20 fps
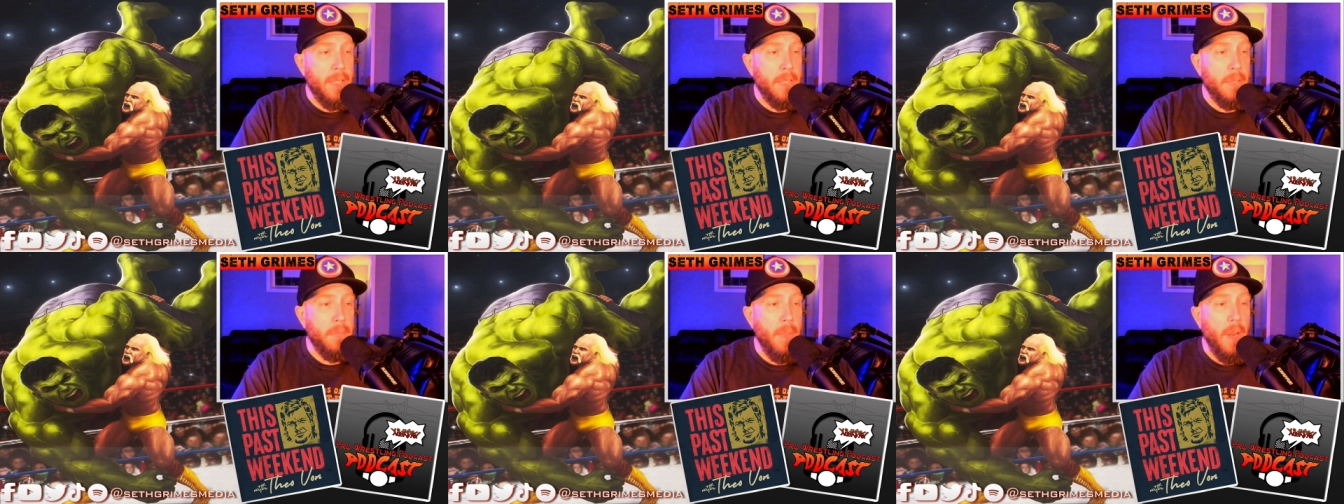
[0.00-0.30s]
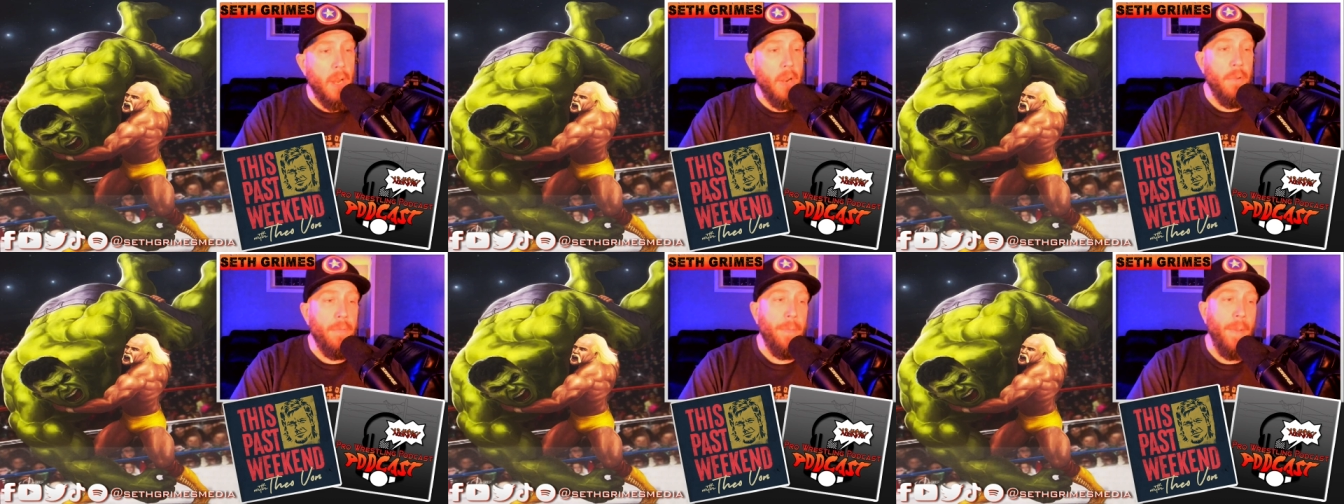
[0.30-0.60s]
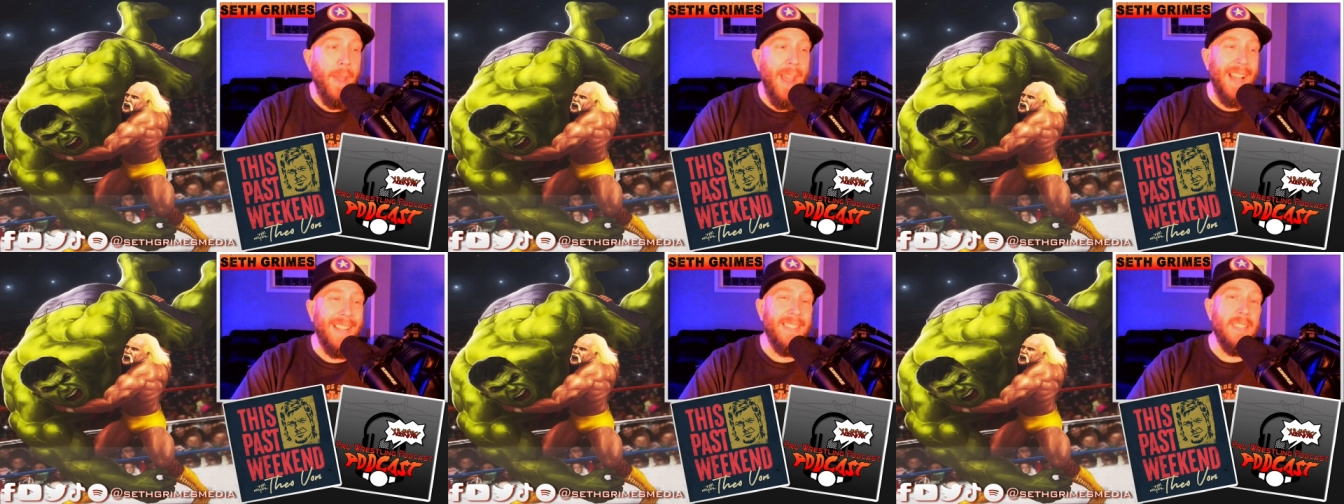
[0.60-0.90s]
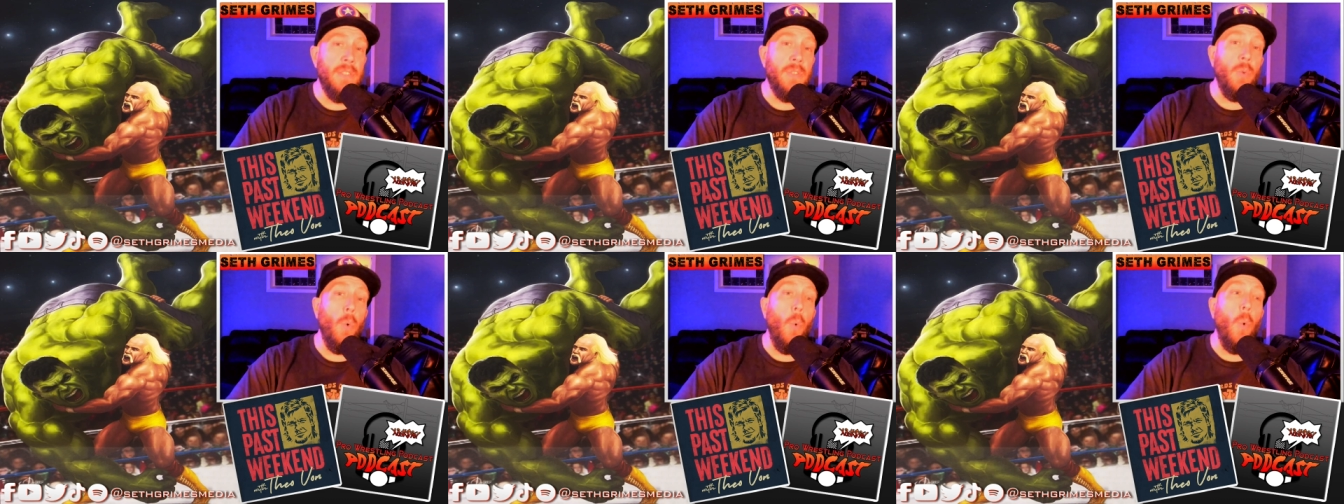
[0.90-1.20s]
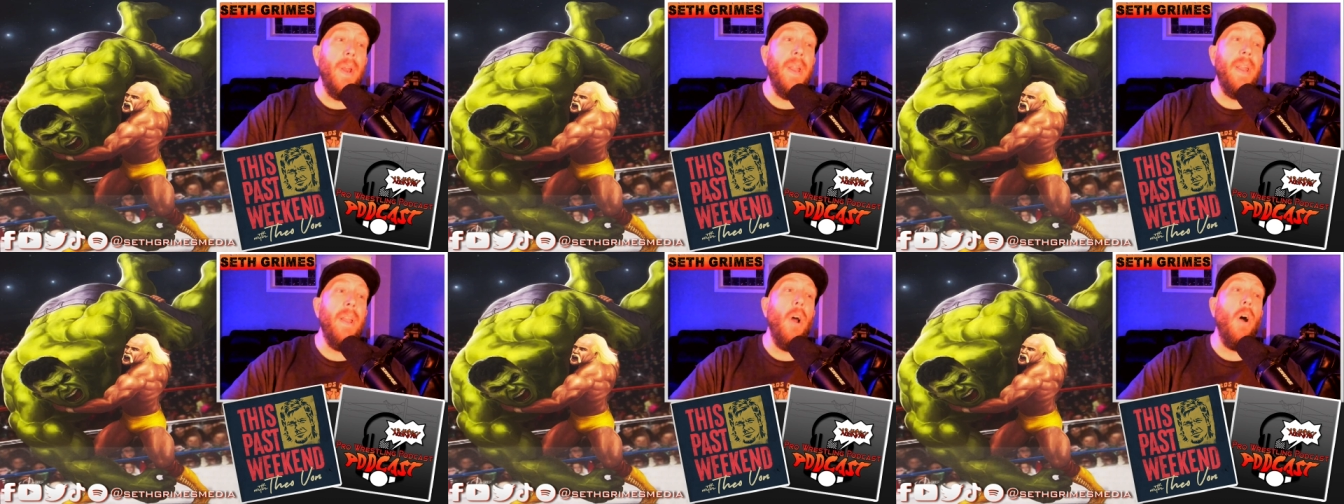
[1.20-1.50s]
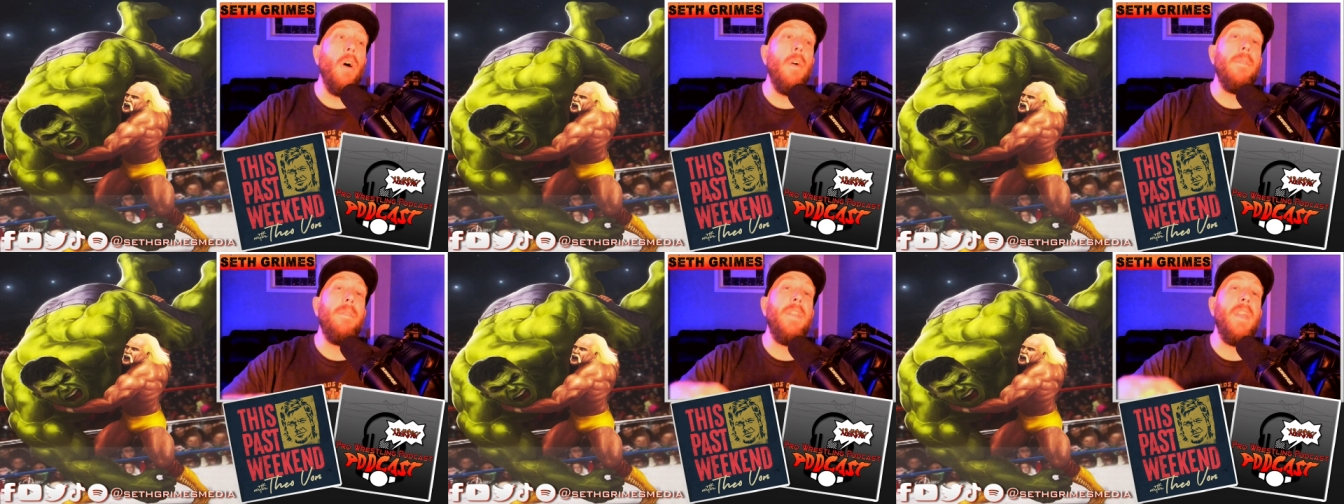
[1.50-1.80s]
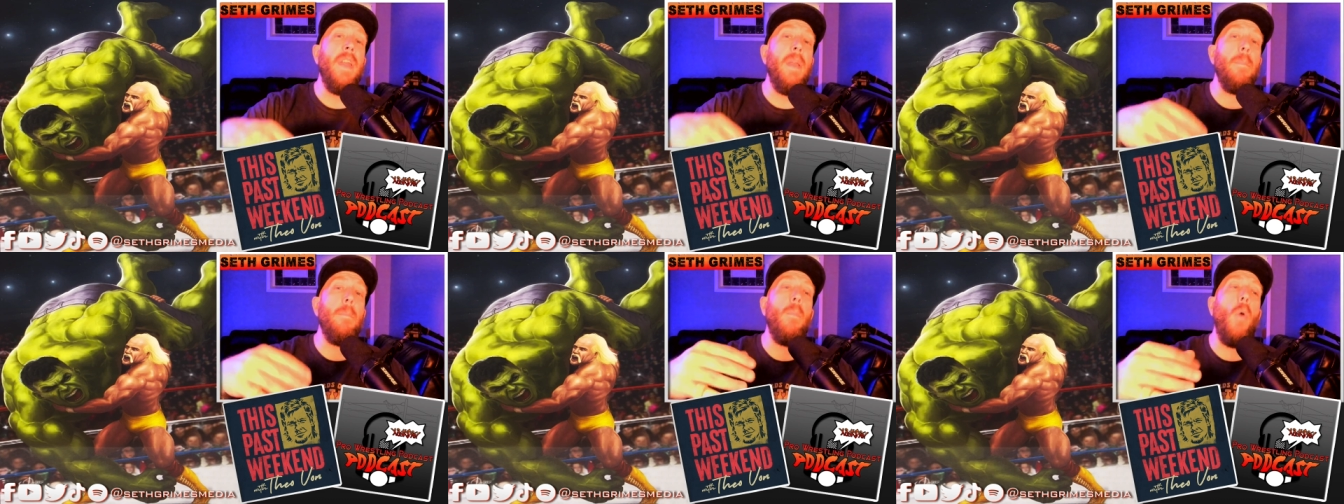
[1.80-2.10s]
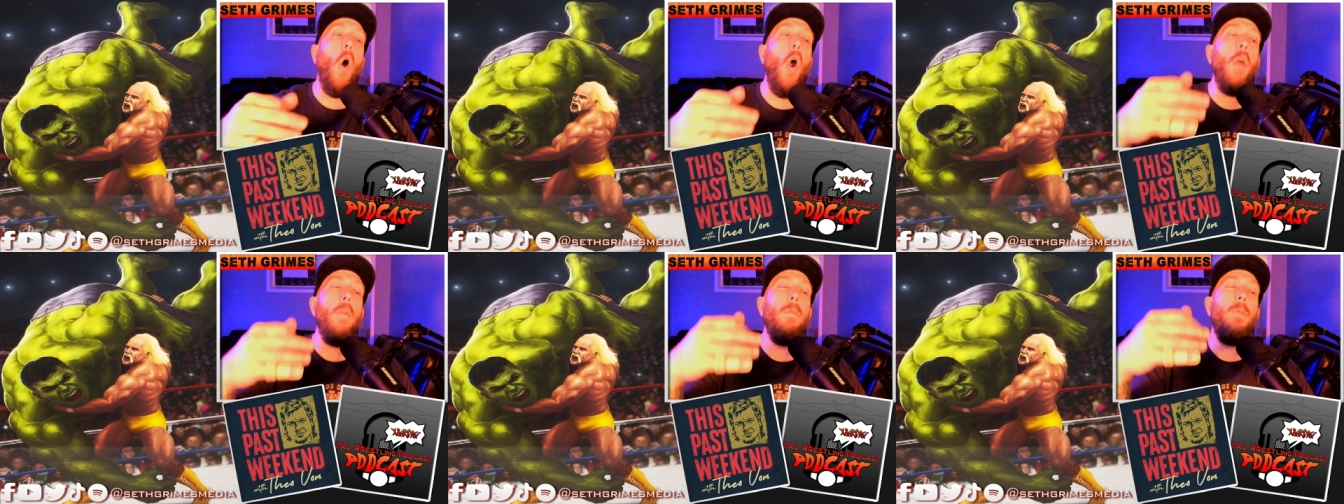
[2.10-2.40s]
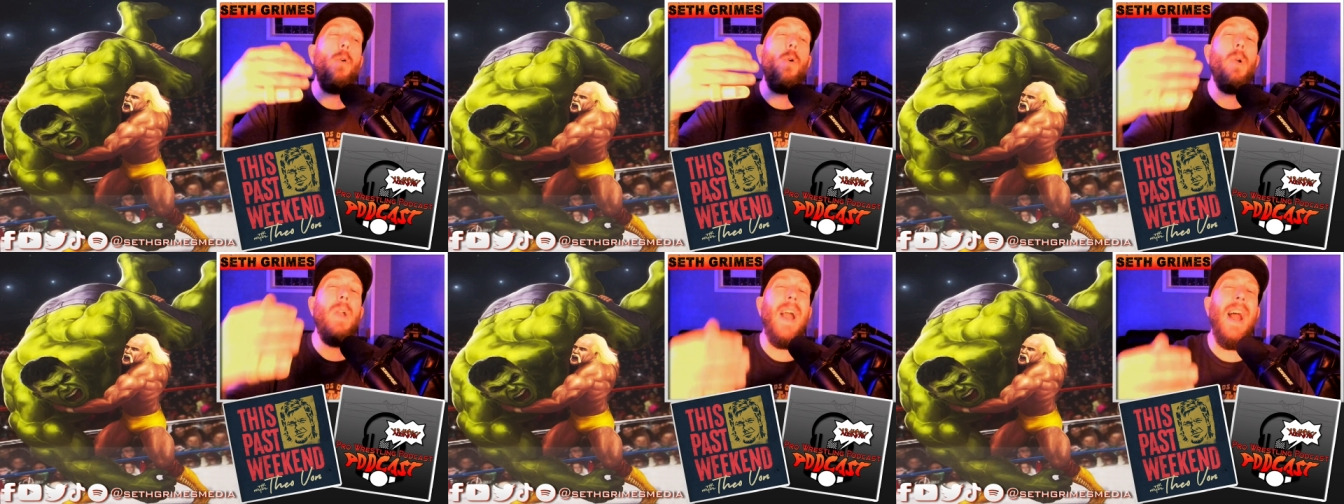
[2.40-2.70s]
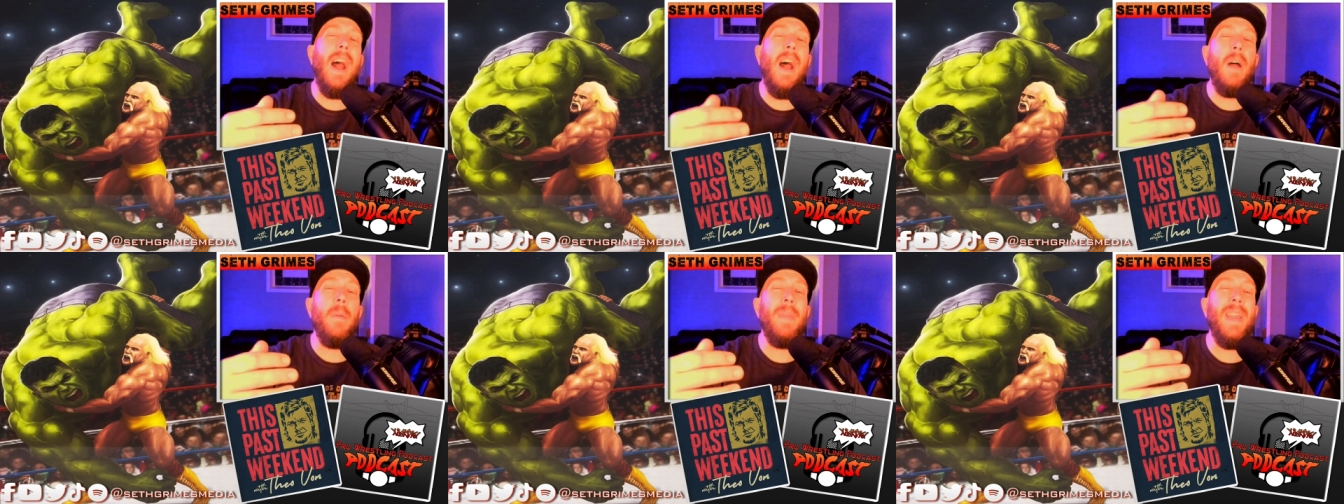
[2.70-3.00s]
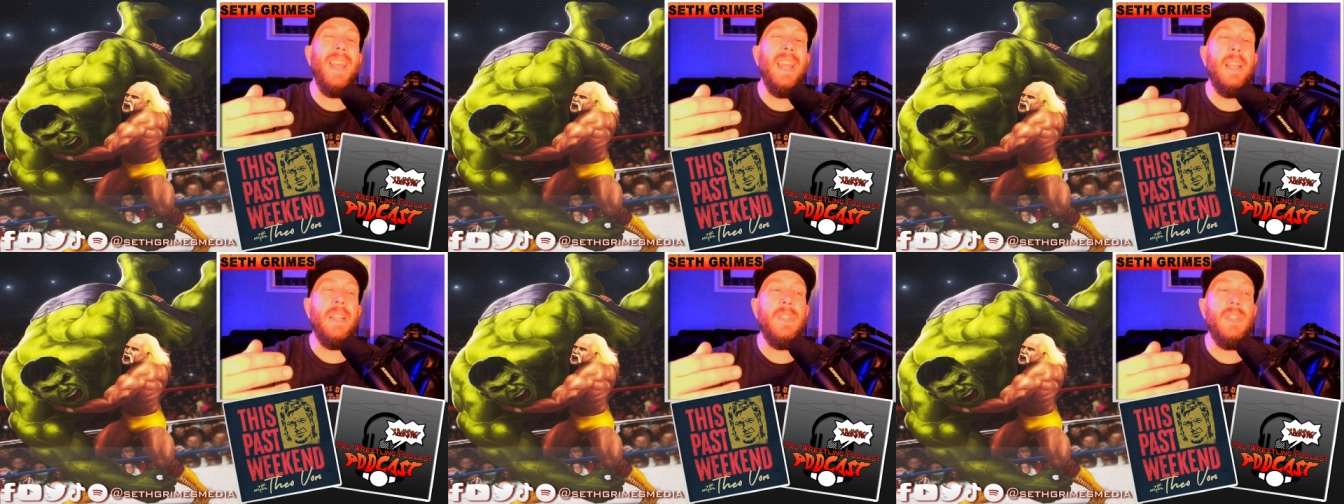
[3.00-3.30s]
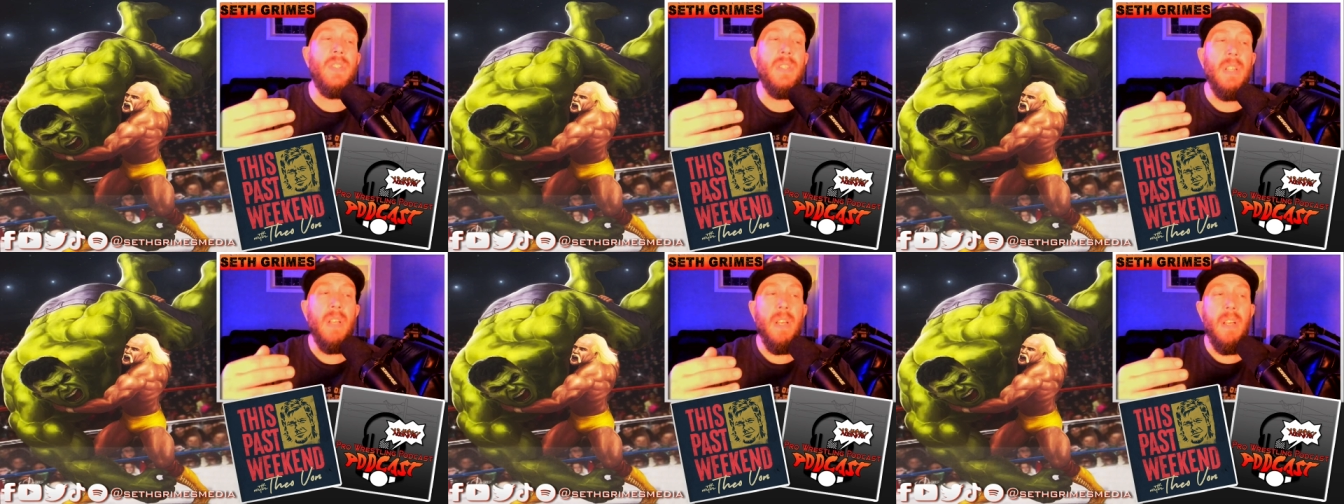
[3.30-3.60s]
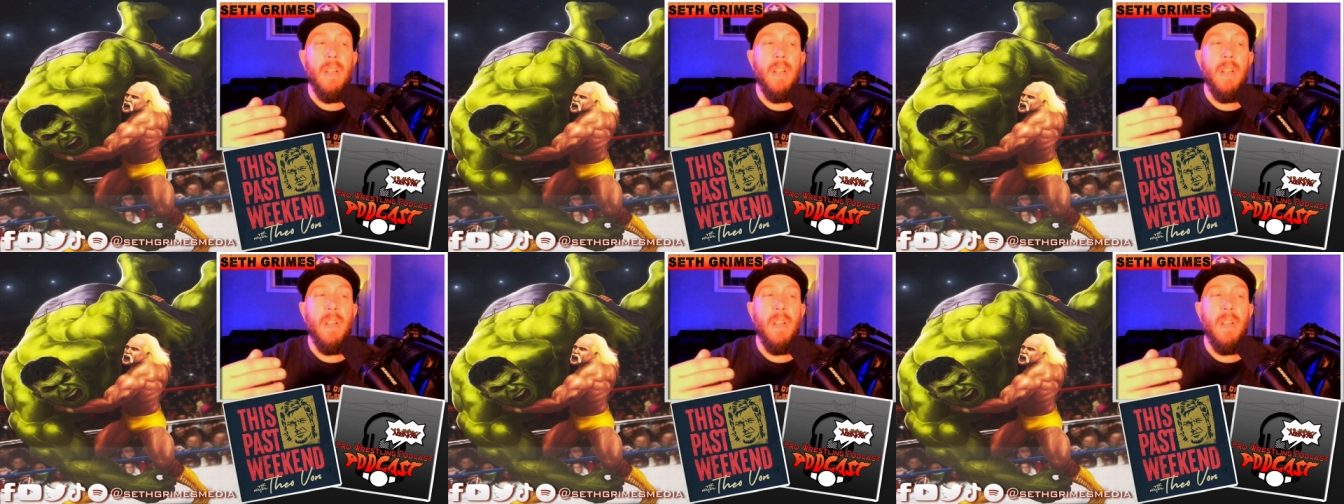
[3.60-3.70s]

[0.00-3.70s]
as a matter of fact, the story of the Marvel Comics